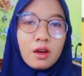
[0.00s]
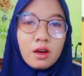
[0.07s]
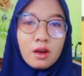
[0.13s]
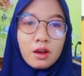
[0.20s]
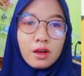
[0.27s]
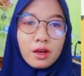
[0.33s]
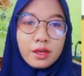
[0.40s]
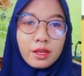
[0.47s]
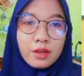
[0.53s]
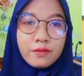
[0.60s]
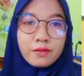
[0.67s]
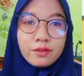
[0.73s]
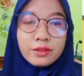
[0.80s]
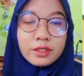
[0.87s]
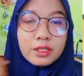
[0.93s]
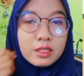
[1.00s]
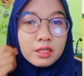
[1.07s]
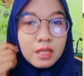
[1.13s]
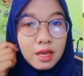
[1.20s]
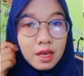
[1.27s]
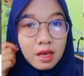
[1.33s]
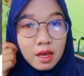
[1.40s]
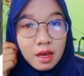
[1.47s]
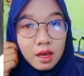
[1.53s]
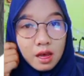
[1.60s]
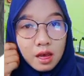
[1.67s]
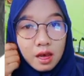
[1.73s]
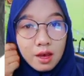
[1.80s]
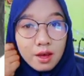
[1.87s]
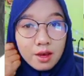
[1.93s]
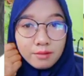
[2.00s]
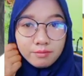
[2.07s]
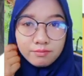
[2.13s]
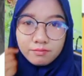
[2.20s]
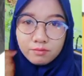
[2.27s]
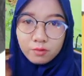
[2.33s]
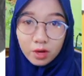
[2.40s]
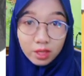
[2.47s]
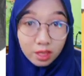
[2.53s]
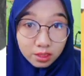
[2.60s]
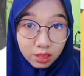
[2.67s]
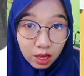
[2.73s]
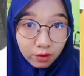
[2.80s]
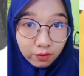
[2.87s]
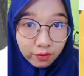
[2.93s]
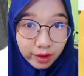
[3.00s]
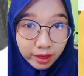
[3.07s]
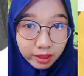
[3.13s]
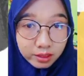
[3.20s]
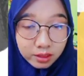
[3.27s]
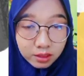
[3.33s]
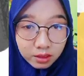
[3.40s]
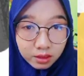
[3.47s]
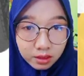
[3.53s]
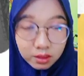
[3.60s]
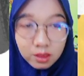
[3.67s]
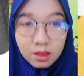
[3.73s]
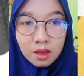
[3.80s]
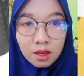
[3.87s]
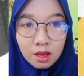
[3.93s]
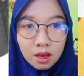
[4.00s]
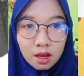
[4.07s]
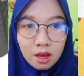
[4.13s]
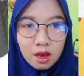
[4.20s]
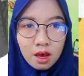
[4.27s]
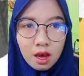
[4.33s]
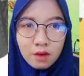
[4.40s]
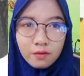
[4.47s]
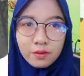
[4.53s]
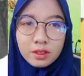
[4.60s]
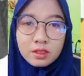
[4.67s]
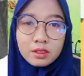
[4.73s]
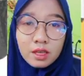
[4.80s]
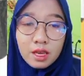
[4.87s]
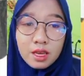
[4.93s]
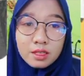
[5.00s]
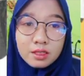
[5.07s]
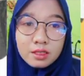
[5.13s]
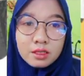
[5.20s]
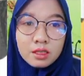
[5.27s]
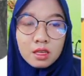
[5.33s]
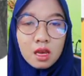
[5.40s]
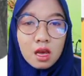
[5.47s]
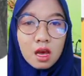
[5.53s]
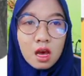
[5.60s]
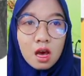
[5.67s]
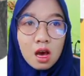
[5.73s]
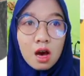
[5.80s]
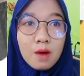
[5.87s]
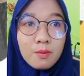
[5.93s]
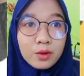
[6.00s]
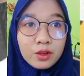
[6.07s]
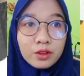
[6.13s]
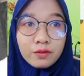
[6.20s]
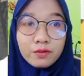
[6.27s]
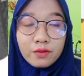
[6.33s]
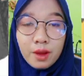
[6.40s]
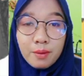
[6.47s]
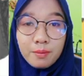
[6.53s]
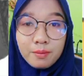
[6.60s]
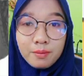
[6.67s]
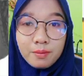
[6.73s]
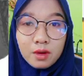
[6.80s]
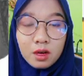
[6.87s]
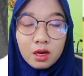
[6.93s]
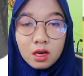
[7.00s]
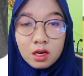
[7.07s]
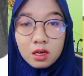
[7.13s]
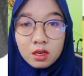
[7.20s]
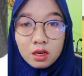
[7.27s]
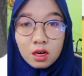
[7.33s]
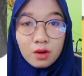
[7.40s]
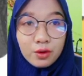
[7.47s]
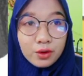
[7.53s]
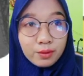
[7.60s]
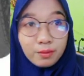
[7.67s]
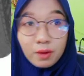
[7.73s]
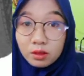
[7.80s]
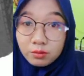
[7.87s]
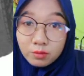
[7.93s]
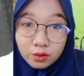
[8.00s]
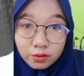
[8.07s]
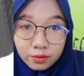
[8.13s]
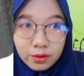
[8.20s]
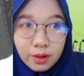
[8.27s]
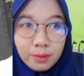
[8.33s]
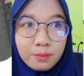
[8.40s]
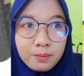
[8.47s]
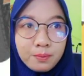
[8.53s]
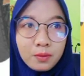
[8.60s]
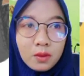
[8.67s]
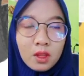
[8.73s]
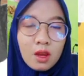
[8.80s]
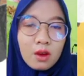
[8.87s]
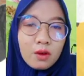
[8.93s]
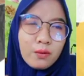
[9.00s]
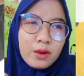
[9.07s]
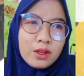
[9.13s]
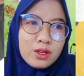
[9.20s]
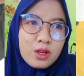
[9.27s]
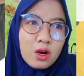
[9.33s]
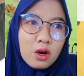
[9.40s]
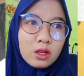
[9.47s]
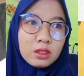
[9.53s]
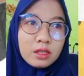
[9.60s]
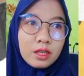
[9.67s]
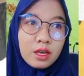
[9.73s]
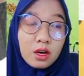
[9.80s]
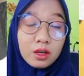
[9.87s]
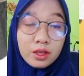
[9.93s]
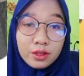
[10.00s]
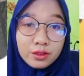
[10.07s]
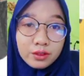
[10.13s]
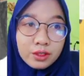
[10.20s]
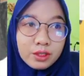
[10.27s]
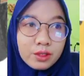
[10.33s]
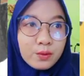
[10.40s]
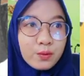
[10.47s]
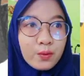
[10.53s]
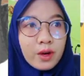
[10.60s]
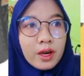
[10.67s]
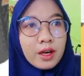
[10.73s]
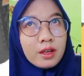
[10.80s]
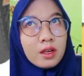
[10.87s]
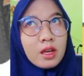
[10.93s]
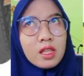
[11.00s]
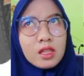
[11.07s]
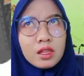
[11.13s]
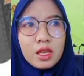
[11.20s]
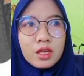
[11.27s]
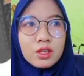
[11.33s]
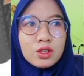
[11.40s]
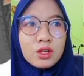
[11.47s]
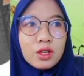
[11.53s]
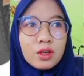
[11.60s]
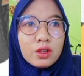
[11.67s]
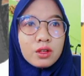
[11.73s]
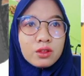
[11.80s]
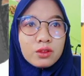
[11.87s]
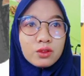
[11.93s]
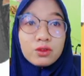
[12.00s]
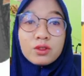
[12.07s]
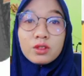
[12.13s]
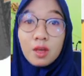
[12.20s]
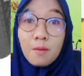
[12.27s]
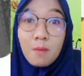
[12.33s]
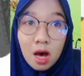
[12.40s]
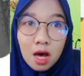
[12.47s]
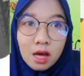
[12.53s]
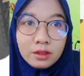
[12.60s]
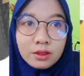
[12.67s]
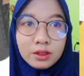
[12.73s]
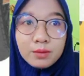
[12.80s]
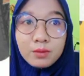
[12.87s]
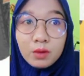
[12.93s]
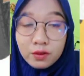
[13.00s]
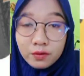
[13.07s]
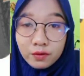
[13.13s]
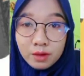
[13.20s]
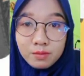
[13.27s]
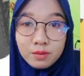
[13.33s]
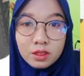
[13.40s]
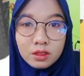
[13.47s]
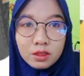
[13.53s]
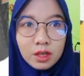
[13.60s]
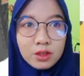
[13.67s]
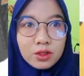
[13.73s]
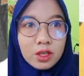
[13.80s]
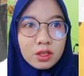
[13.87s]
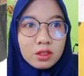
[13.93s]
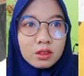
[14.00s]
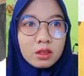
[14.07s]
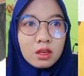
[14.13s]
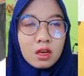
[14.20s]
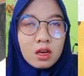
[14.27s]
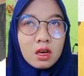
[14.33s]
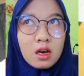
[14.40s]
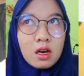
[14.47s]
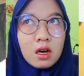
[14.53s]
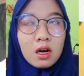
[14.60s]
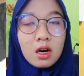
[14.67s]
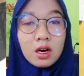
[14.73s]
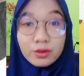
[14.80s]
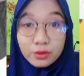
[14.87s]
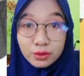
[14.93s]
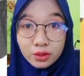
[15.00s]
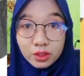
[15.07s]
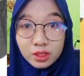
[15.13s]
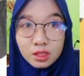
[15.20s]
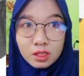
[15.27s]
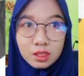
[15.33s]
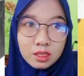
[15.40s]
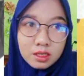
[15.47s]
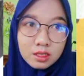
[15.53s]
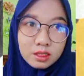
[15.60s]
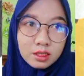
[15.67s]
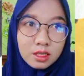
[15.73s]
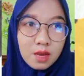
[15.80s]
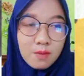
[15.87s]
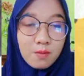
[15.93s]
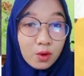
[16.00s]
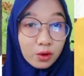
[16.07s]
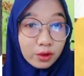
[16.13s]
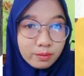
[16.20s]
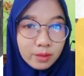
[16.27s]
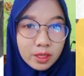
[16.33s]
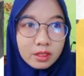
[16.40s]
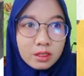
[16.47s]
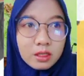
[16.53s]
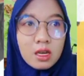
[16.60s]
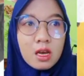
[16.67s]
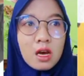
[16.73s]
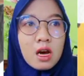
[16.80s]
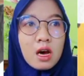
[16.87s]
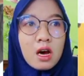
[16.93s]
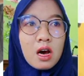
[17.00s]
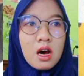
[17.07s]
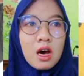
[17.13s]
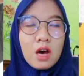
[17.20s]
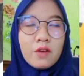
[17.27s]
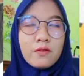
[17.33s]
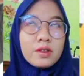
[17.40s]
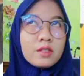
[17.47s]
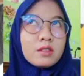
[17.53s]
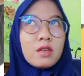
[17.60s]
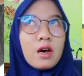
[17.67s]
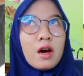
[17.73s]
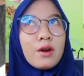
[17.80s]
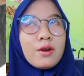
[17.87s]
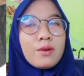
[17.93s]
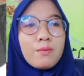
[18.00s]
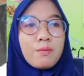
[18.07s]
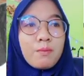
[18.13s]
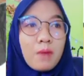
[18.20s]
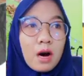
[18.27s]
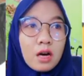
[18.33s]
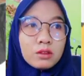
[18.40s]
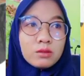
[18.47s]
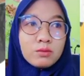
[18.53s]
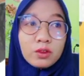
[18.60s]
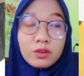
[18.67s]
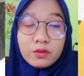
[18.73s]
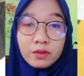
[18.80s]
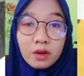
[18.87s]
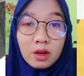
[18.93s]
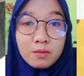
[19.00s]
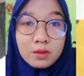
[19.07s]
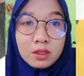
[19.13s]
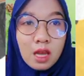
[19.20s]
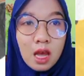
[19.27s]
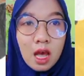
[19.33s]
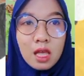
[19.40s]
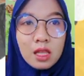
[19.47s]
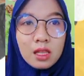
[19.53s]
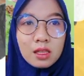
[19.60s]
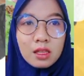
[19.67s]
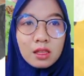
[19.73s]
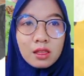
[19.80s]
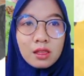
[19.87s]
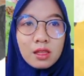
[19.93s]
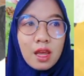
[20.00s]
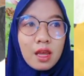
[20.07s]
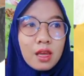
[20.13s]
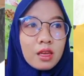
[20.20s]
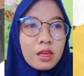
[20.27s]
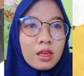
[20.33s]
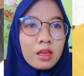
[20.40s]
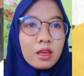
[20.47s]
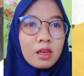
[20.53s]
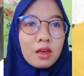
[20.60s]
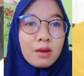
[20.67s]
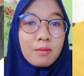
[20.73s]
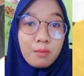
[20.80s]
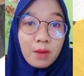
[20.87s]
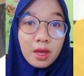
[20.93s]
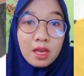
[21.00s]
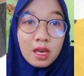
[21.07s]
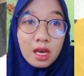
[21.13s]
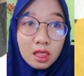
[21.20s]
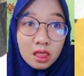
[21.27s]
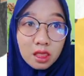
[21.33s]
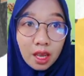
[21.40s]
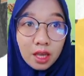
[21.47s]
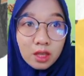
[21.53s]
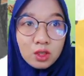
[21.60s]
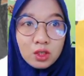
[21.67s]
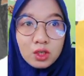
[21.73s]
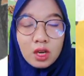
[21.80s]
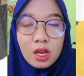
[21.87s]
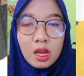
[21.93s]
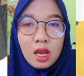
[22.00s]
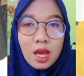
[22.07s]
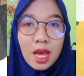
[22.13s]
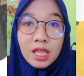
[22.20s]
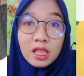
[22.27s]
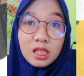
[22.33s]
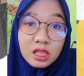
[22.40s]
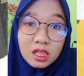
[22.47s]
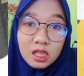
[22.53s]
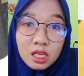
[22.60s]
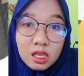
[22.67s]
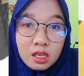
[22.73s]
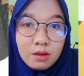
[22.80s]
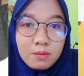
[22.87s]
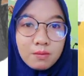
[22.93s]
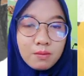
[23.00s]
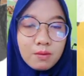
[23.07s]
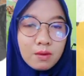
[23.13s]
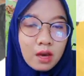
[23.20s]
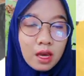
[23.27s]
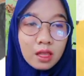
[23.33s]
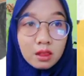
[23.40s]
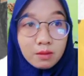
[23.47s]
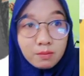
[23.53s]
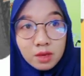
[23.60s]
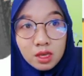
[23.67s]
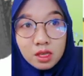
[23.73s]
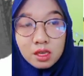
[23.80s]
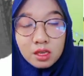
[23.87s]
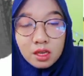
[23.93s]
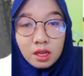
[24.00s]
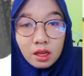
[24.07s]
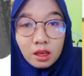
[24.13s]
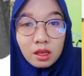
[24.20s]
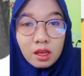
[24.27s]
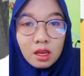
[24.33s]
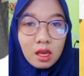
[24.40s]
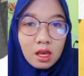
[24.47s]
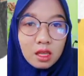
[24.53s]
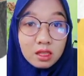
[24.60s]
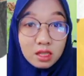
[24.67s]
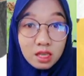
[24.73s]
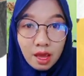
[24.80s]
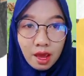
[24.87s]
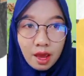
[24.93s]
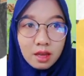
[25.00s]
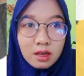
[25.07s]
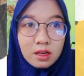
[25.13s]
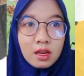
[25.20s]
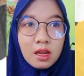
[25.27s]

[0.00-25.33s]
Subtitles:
Okay, viewers. What is affix? Affix is a morpheme or bound morpheme which only occurs when attached to some other morphemes such as root, stem, or base. Affixes are bound morphemes and they may attach at the beginning, the end,